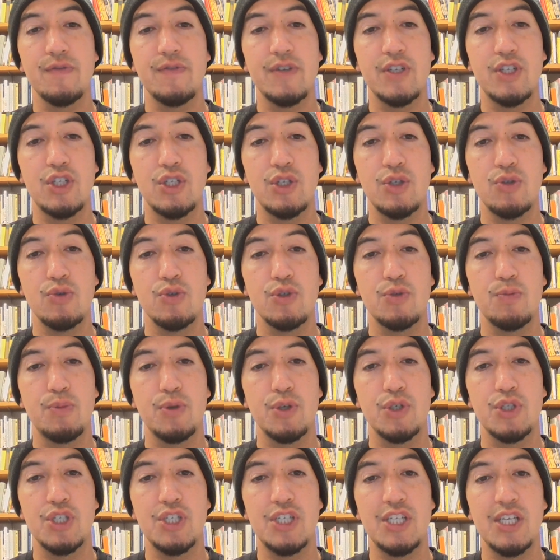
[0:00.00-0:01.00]
of his shoes
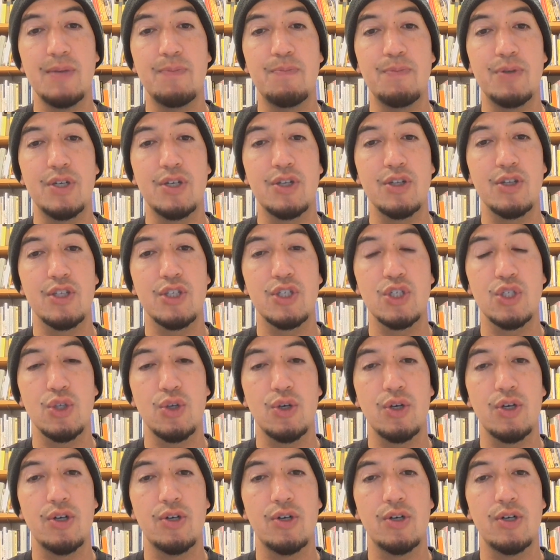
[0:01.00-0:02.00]
push deep into the
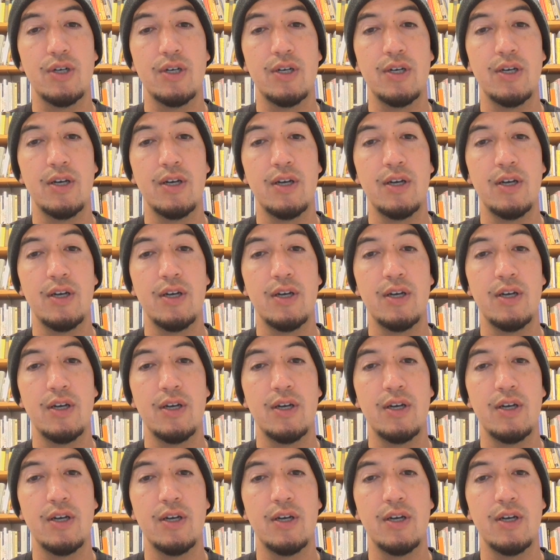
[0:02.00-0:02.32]
soil.